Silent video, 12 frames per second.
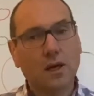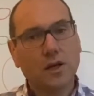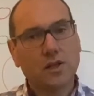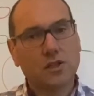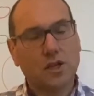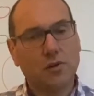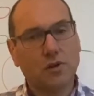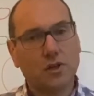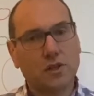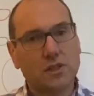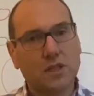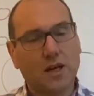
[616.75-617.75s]
so
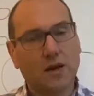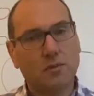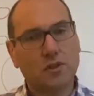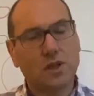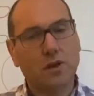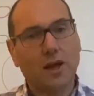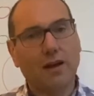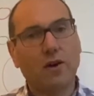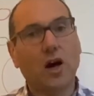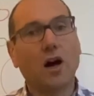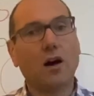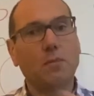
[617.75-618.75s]
that so you have a
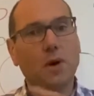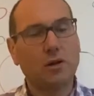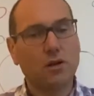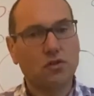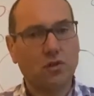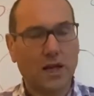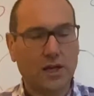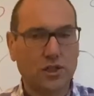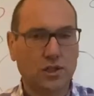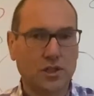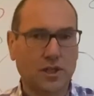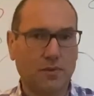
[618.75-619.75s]
harmonious
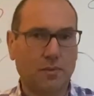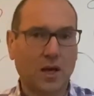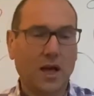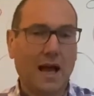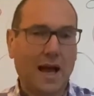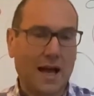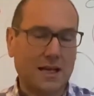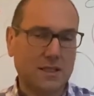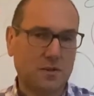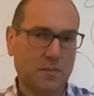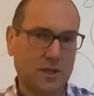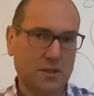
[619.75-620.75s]
relationship as
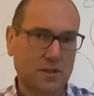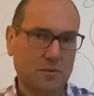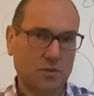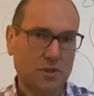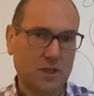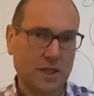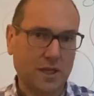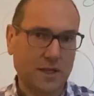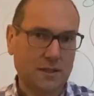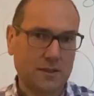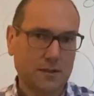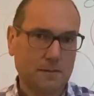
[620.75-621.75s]
the business
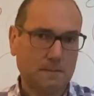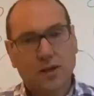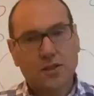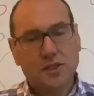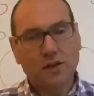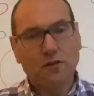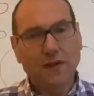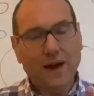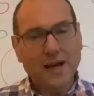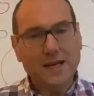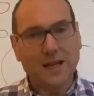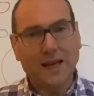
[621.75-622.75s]
proceeds. So
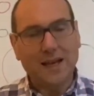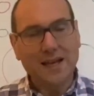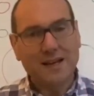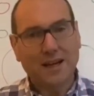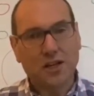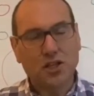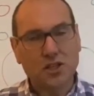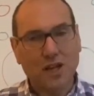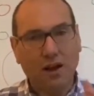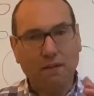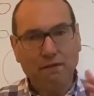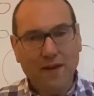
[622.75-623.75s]
finally, just
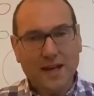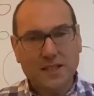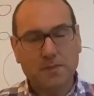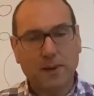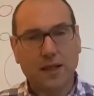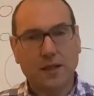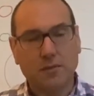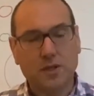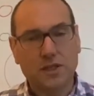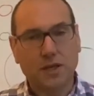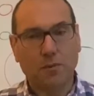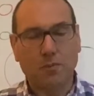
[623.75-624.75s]
a fact about
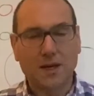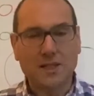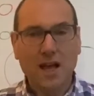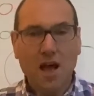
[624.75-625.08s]
limited companies.